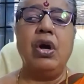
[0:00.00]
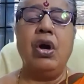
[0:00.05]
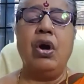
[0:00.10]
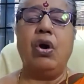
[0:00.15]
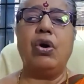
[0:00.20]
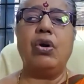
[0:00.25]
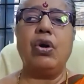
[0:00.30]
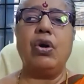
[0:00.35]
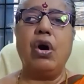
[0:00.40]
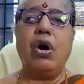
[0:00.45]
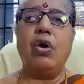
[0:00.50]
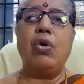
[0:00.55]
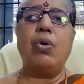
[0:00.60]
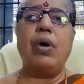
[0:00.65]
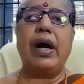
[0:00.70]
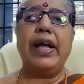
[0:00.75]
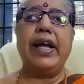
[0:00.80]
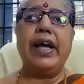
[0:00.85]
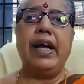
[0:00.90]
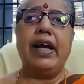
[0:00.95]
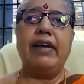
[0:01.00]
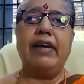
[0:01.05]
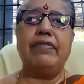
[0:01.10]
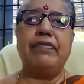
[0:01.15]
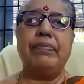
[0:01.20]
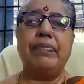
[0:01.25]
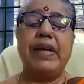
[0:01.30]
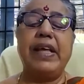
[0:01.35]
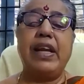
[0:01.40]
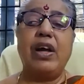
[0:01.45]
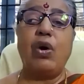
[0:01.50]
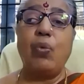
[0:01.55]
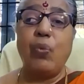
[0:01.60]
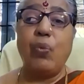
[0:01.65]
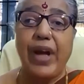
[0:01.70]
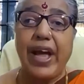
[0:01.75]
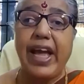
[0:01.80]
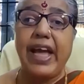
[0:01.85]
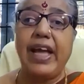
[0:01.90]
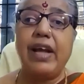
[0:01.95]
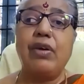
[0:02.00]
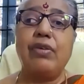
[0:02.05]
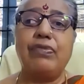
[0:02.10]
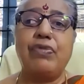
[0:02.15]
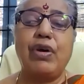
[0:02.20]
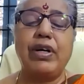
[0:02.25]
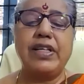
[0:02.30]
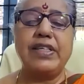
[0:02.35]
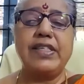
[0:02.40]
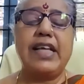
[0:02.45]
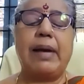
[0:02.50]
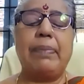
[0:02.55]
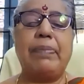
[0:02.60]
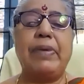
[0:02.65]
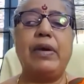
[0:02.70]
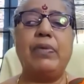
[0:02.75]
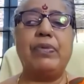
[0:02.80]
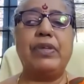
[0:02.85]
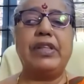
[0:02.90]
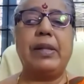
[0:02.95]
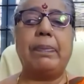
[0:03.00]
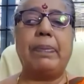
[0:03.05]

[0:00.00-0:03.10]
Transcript: or how I have been aware of what is happening with the